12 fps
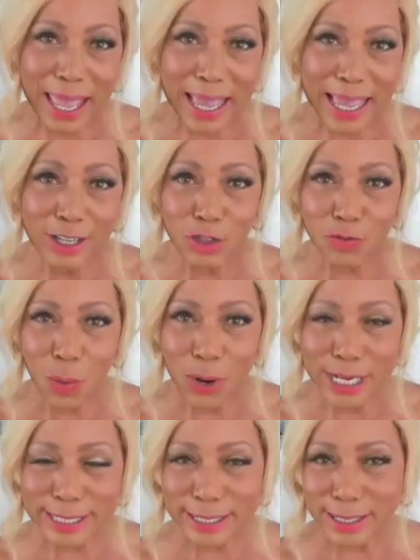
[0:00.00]
His
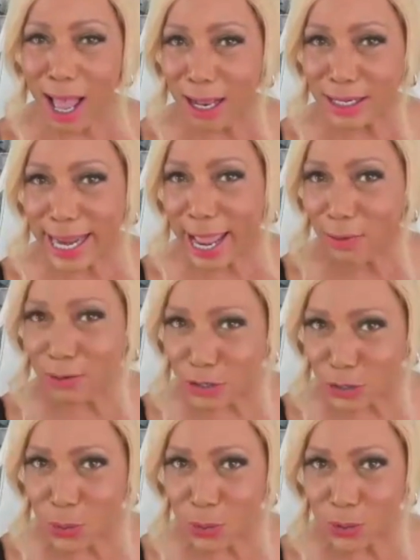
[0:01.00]
voice knocked down
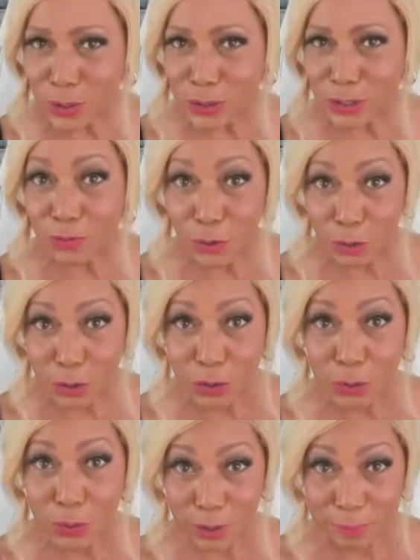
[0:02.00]
doors for
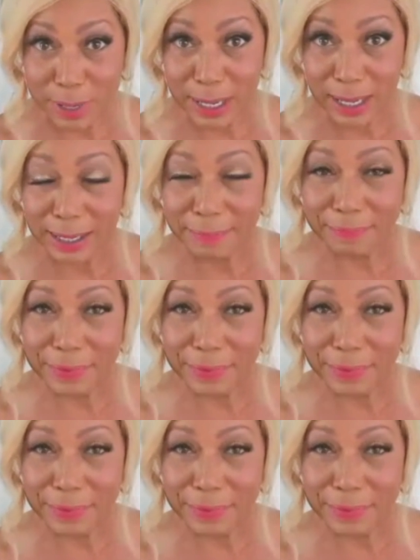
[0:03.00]
you and me.